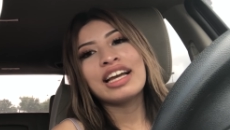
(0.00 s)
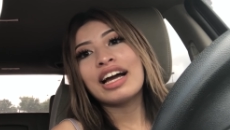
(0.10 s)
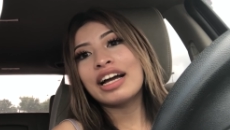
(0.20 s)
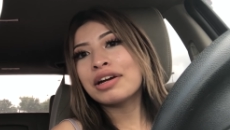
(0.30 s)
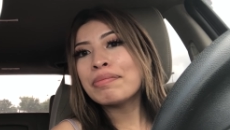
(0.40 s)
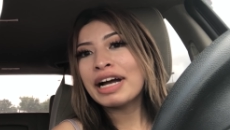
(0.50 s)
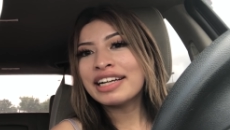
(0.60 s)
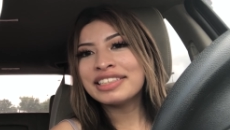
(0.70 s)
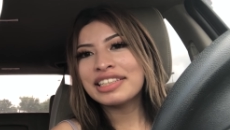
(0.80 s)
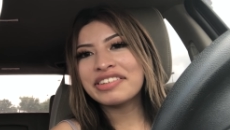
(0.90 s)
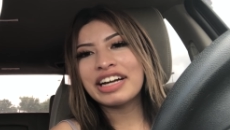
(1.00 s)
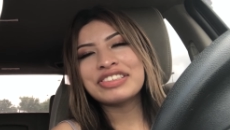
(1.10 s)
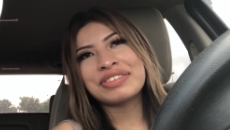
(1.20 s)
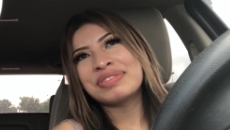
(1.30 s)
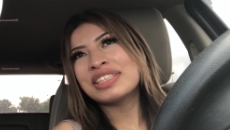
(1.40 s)
I go back into the
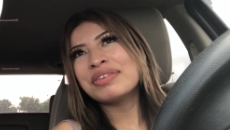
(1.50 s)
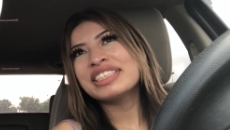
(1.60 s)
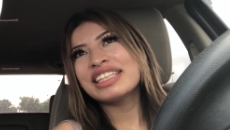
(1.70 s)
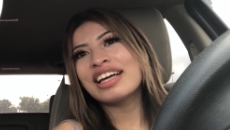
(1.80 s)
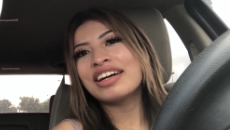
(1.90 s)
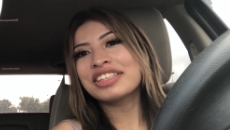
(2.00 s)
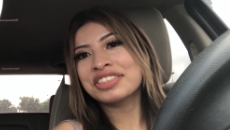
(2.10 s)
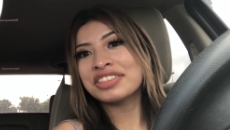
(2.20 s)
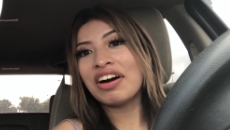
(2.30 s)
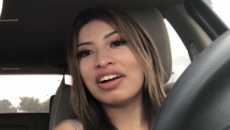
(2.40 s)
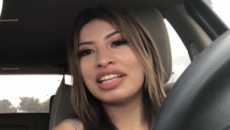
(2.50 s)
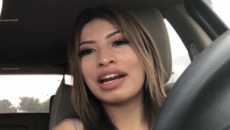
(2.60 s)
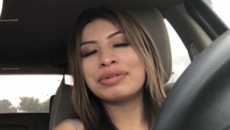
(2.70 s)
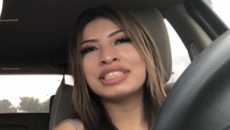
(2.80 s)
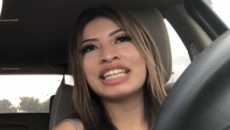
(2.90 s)
restroom. Someone's in the other stall that
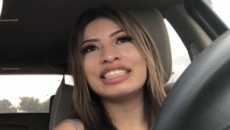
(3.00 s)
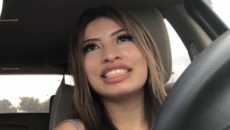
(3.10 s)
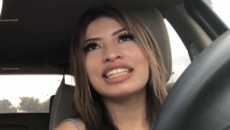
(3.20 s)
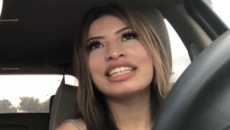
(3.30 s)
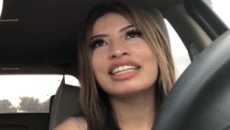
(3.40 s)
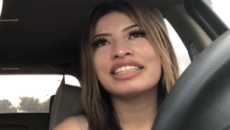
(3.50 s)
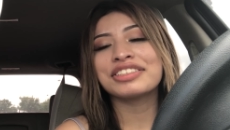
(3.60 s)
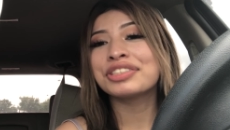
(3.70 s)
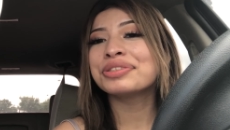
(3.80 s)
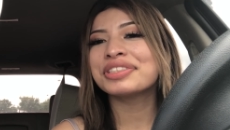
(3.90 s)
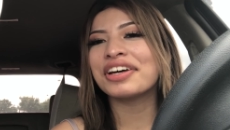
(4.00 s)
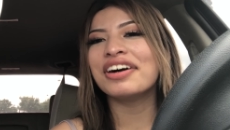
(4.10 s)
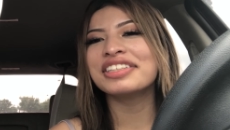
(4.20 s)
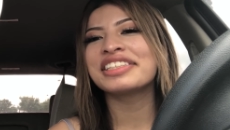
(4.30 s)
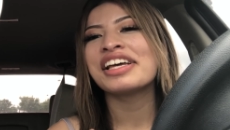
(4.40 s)
I was changing in. There's 2 stalls.